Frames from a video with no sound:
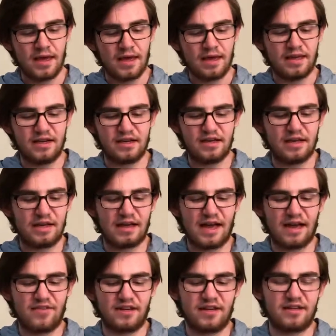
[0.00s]
He didn't like
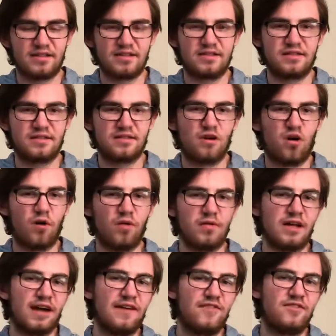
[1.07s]
having his whole
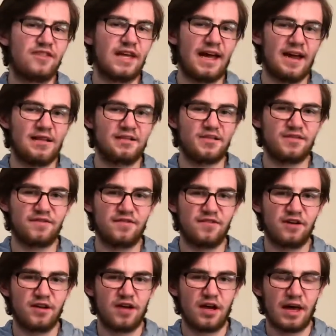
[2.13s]
life in the hands of
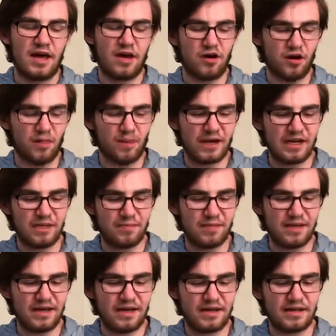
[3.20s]
an almighty
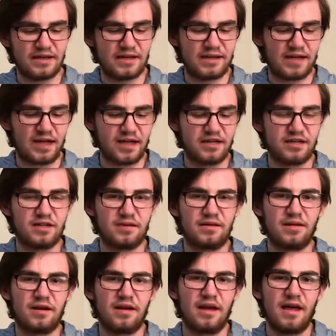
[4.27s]
being, and he liked
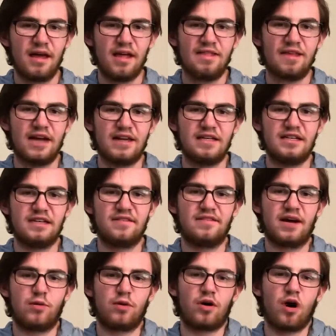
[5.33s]
the idea
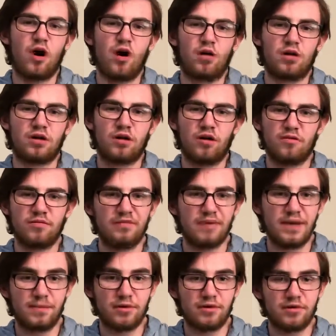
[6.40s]
that we're all our own
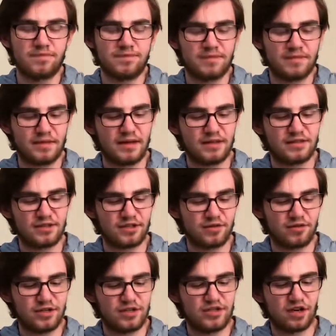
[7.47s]
people. And so
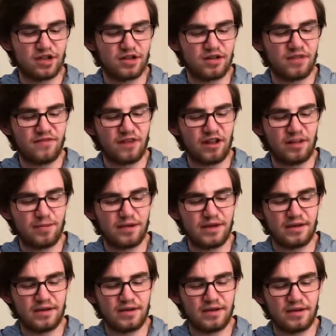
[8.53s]
he started
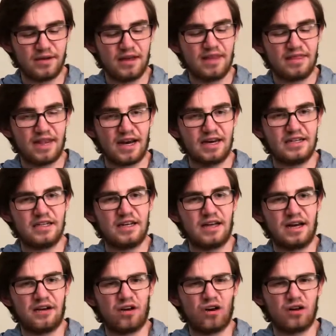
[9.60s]
developing that idea at
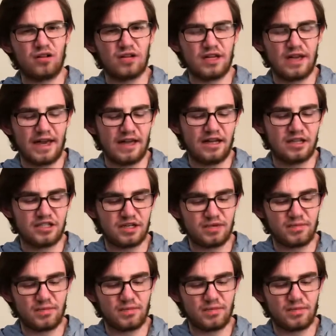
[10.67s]
an early age, and